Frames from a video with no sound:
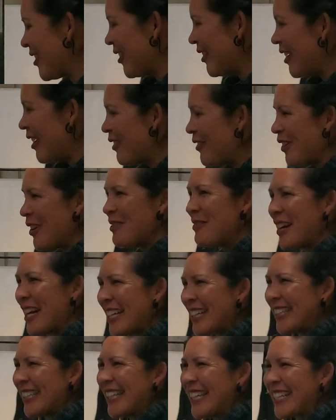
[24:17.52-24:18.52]
show off all
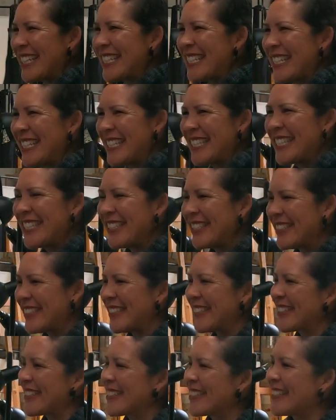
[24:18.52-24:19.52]
my collection
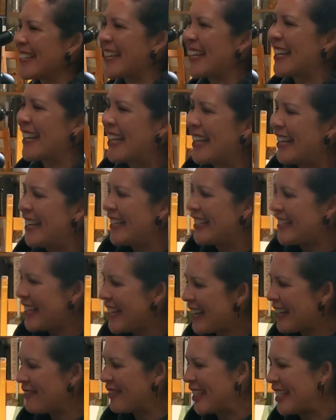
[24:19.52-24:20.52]
too. I was like,
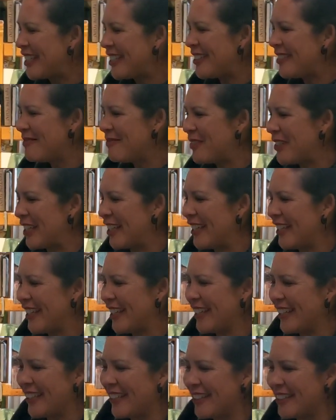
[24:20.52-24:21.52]
damn, you know, but
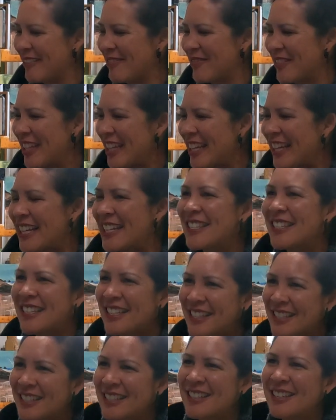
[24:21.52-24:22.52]

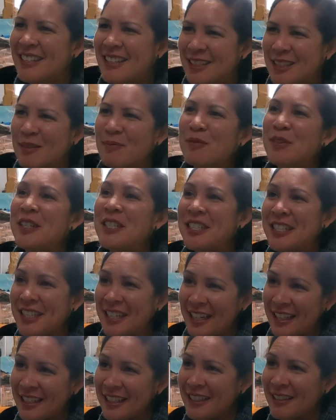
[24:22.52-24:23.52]
it's
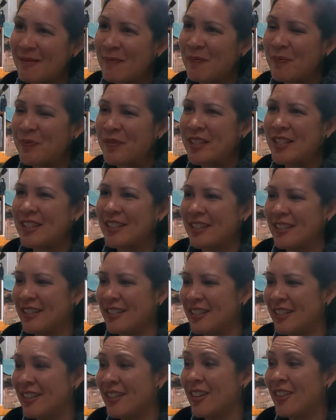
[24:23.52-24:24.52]
appreciated
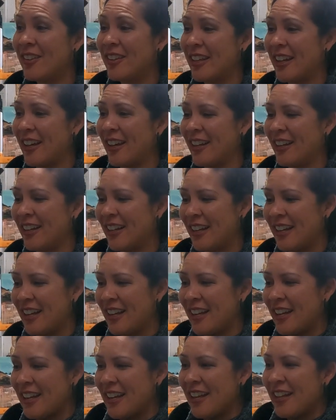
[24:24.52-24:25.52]
to know that
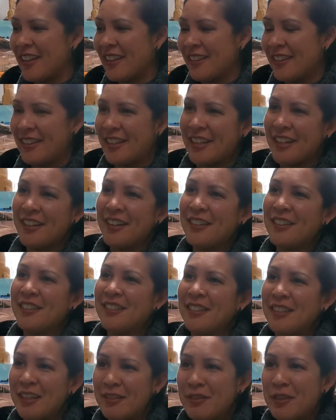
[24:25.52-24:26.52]

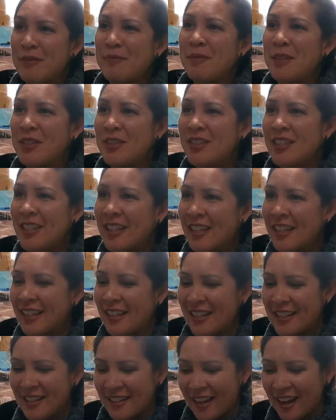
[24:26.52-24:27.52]
their love of
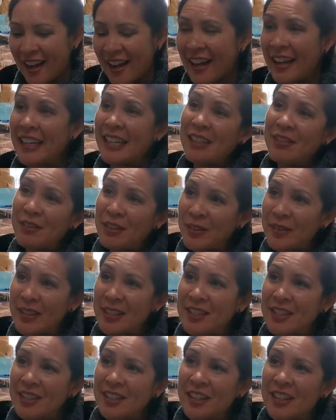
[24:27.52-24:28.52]
music is a high
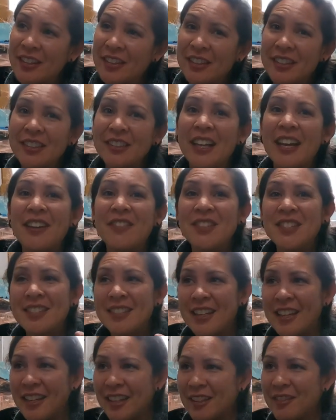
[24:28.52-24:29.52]
influencer on their
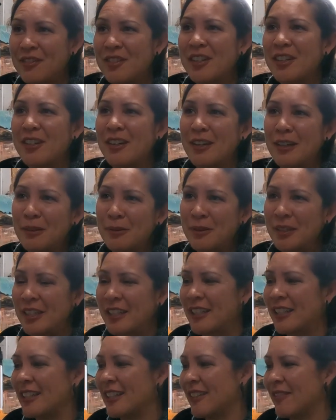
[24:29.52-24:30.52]
lifestyle of their
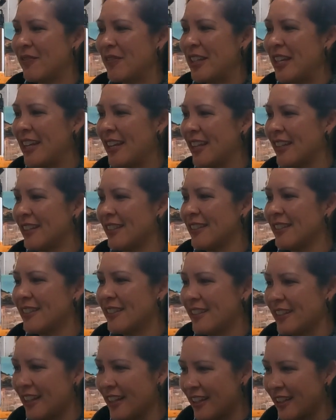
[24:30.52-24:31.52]
artwork,
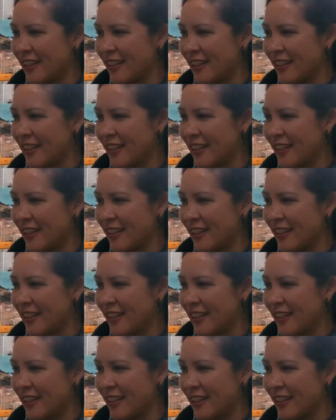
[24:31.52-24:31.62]
and